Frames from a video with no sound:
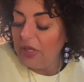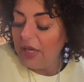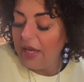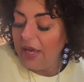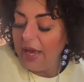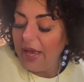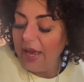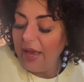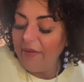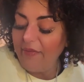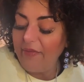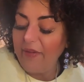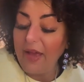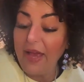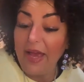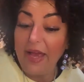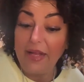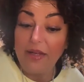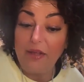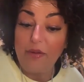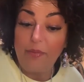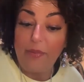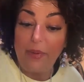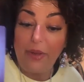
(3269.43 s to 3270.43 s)
to have
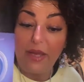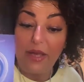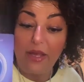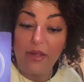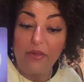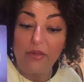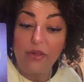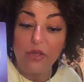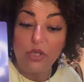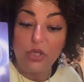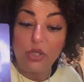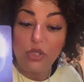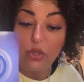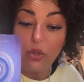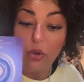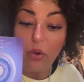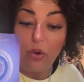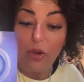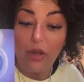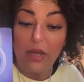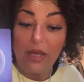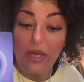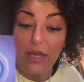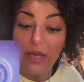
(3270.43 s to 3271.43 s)
and be the
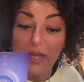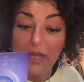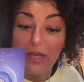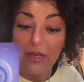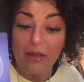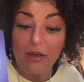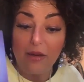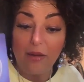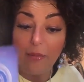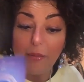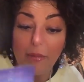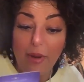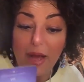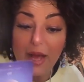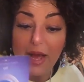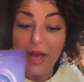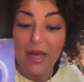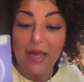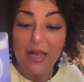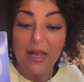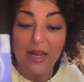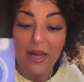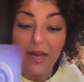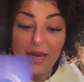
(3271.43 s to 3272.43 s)
joy in
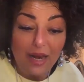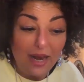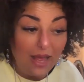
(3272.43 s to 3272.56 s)
my